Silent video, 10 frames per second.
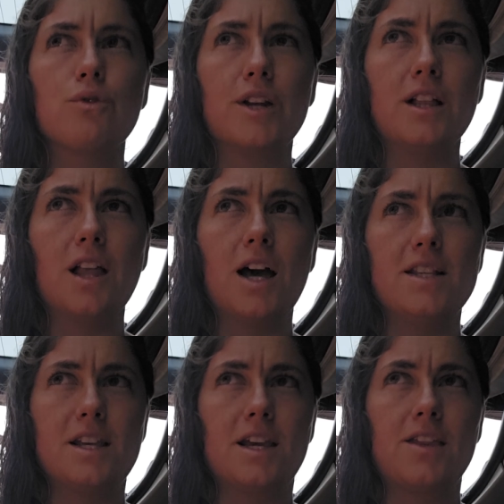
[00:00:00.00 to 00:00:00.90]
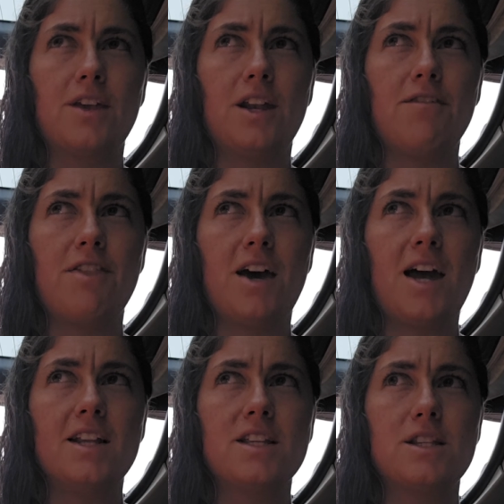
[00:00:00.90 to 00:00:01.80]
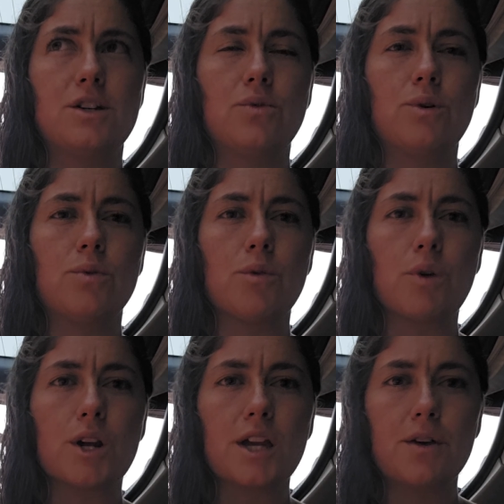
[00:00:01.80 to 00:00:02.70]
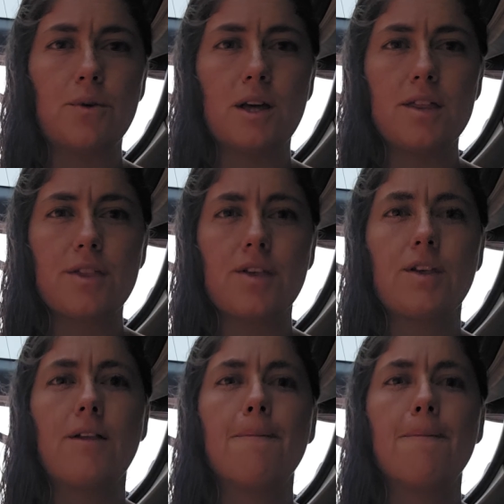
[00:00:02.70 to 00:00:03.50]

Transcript: realizing that if that is still what we're working with